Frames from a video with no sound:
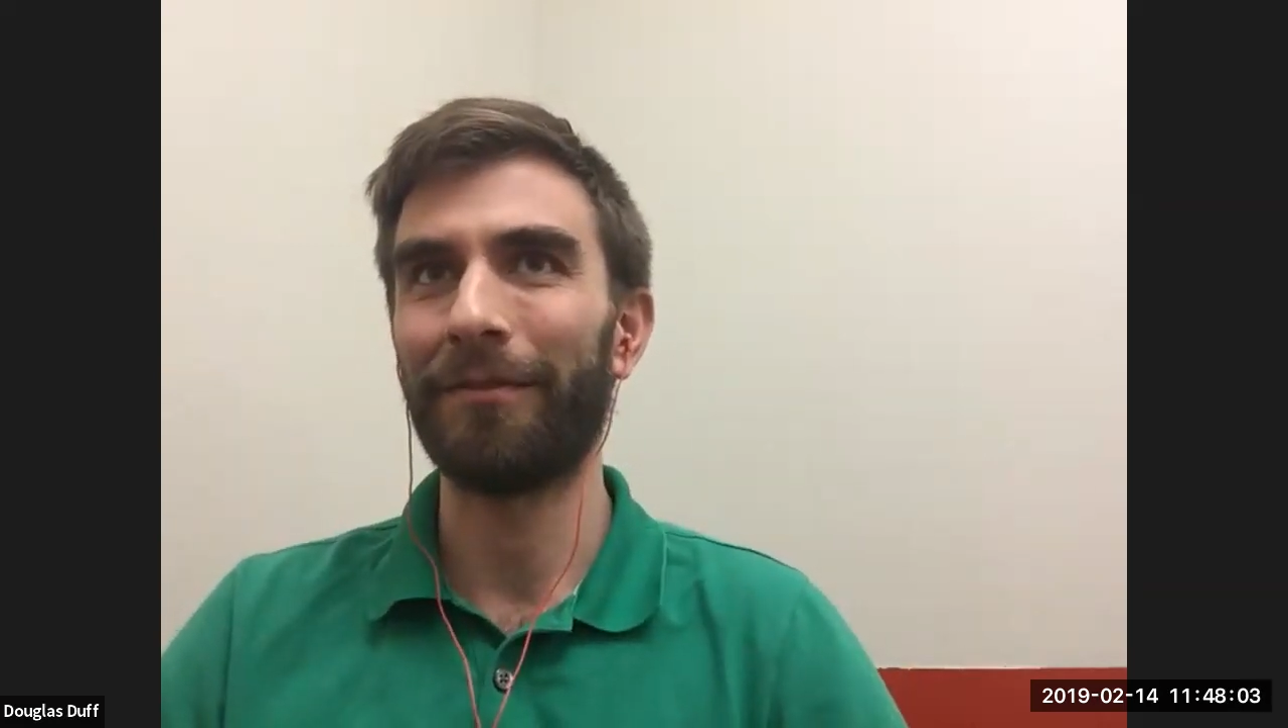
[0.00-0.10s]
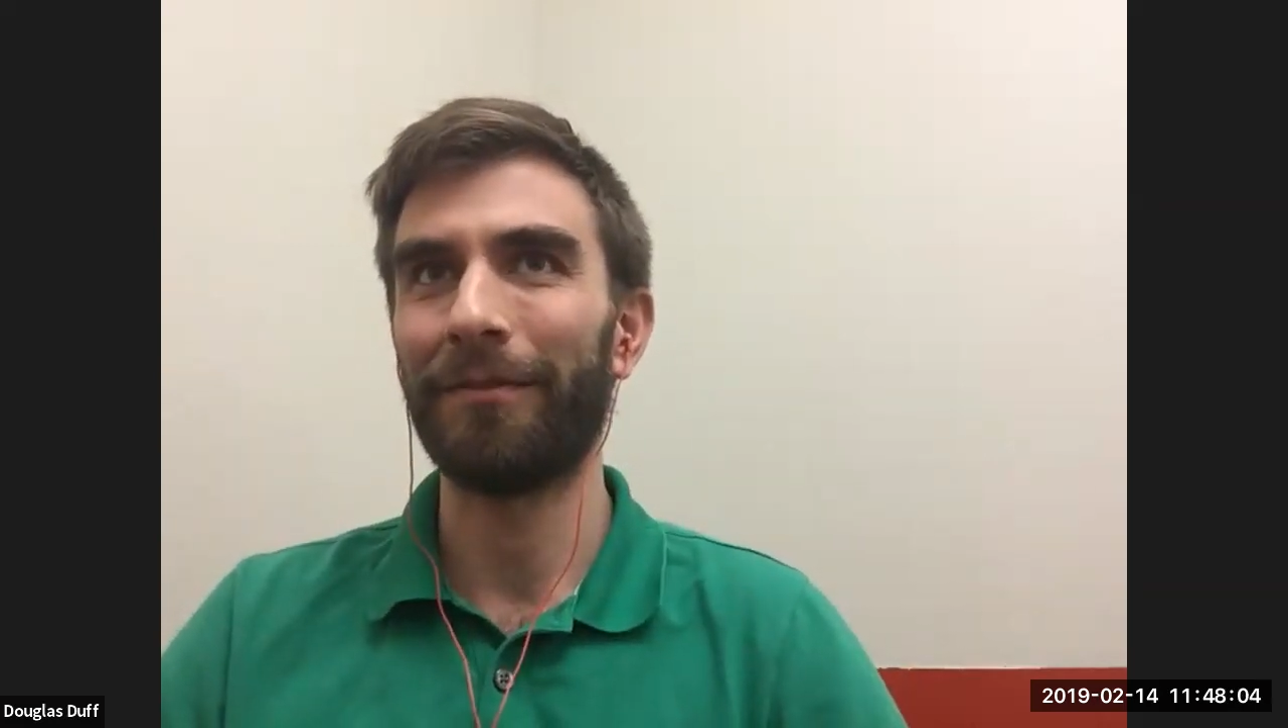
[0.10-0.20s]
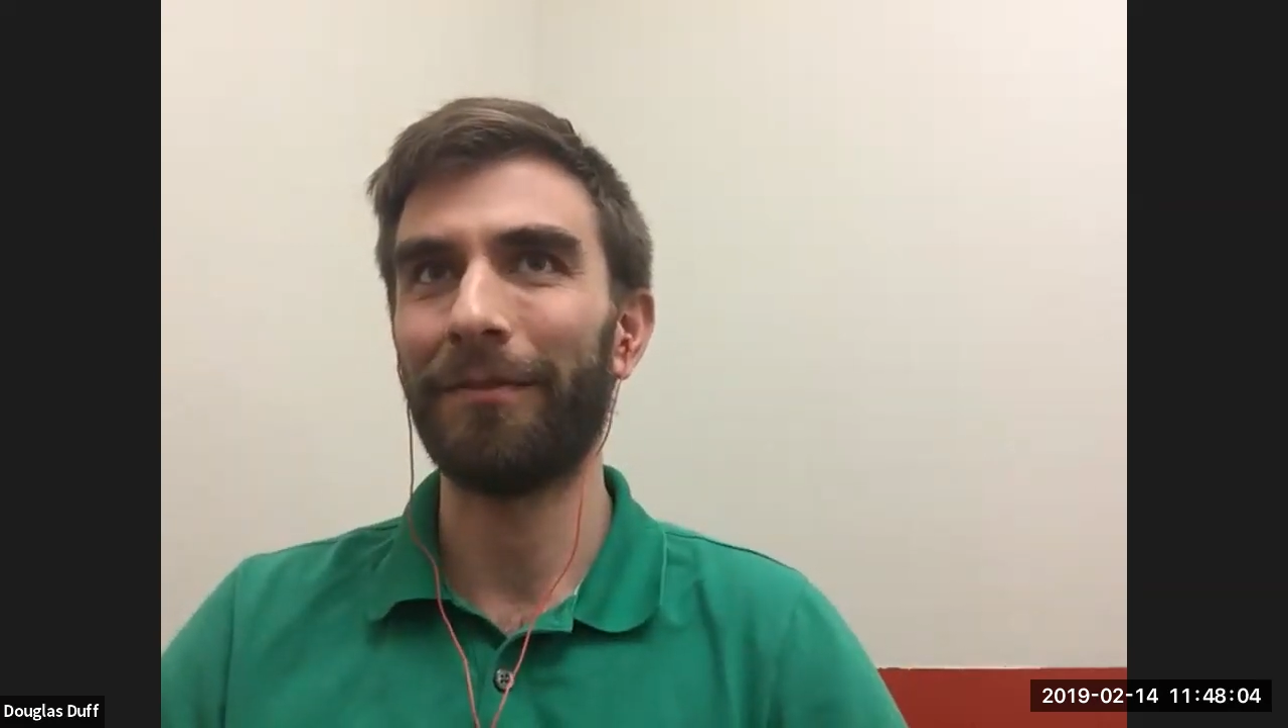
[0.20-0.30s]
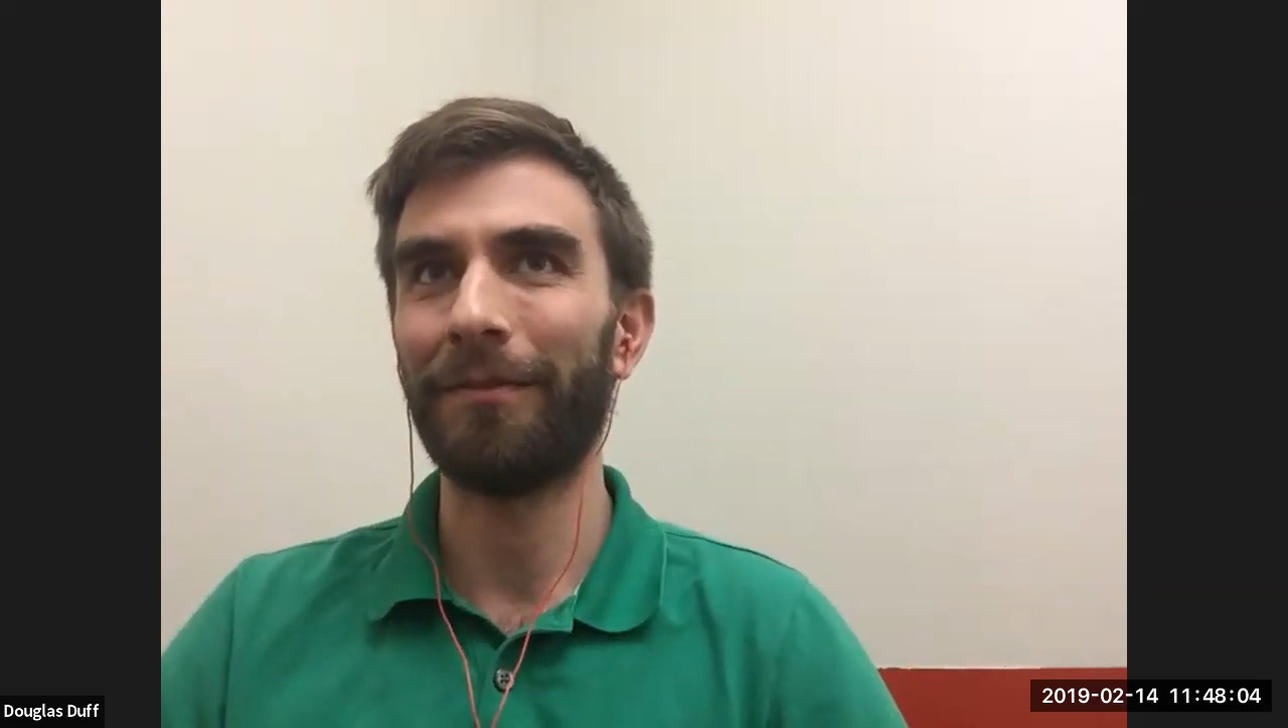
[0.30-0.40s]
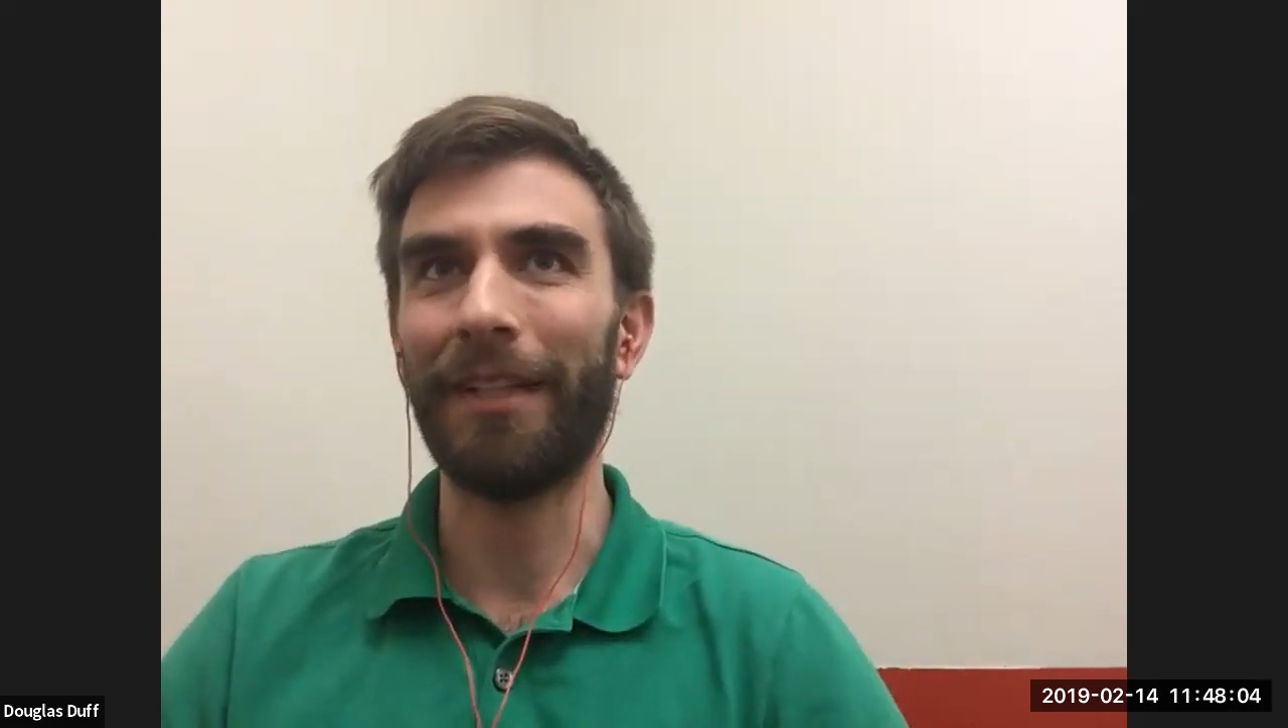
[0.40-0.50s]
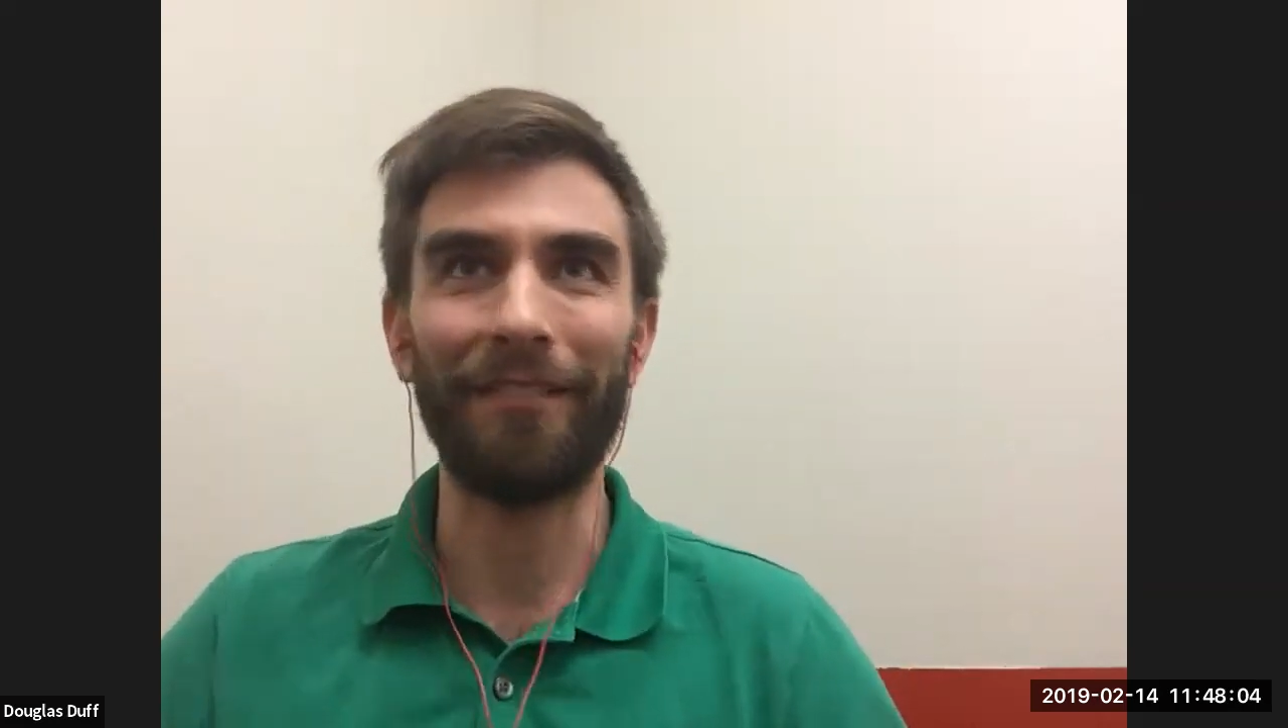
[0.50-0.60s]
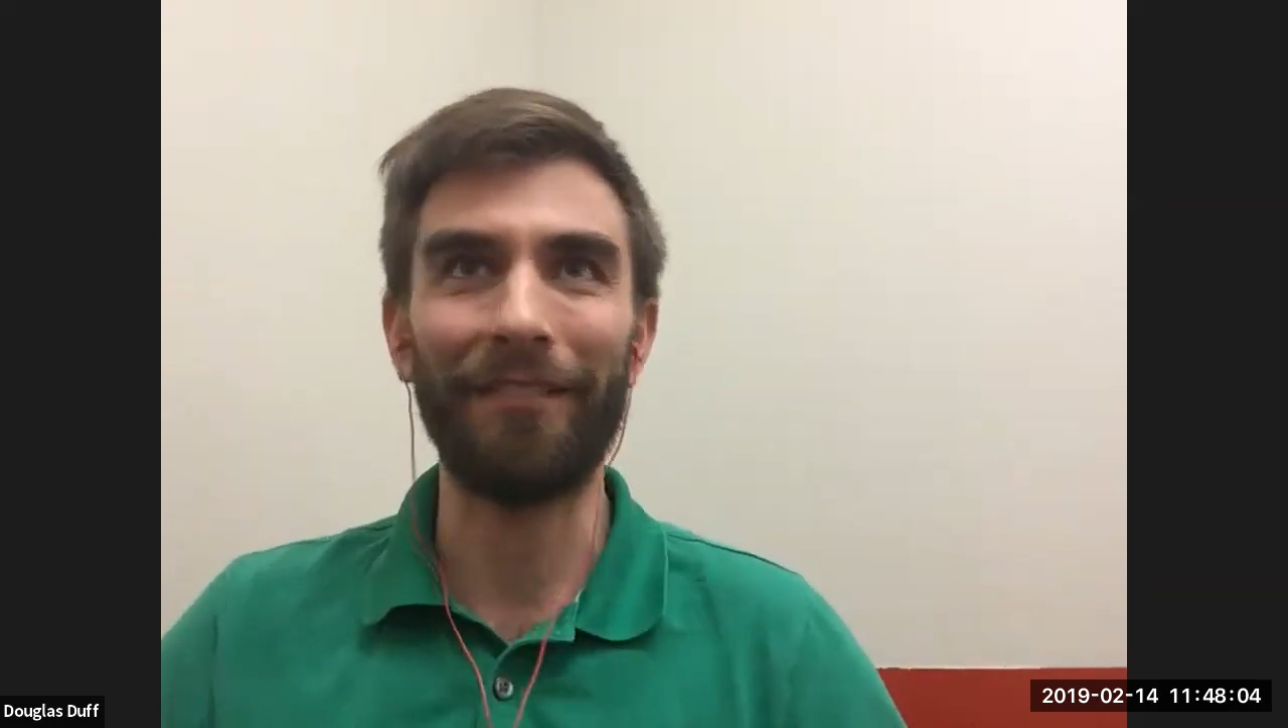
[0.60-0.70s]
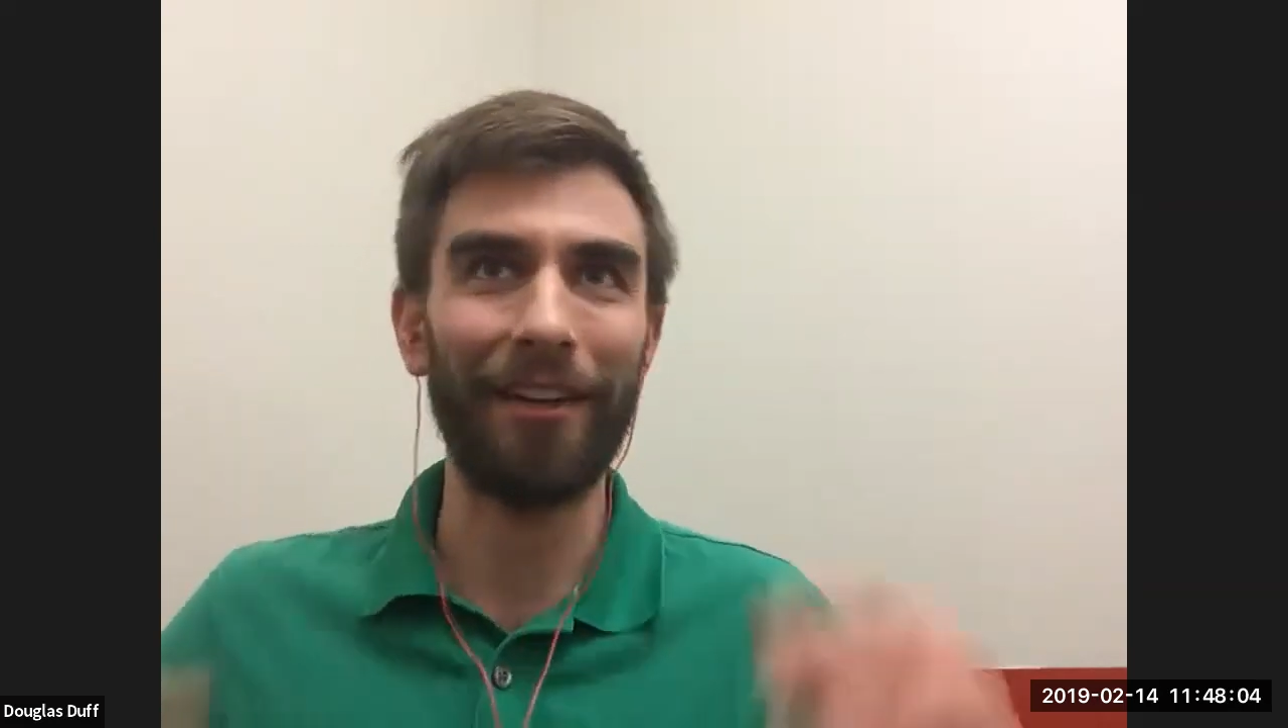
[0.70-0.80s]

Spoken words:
But yeah, I'll